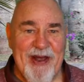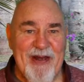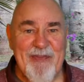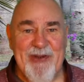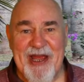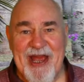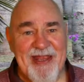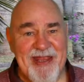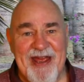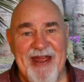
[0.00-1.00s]
I put it
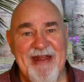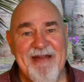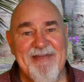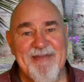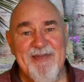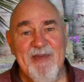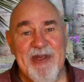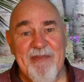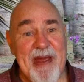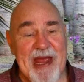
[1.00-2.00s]
in with
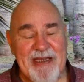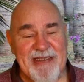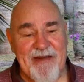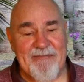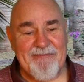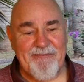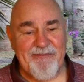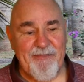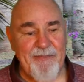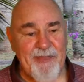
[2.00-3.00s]
the mix.
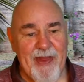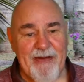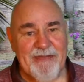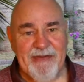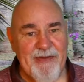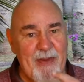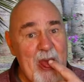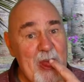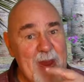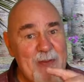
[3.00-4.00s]
Just
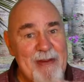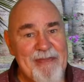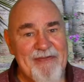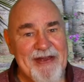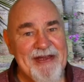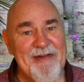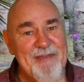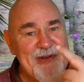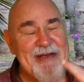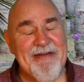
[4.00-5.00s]
wet my finger and
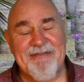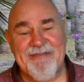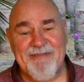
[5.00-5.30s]
put it in.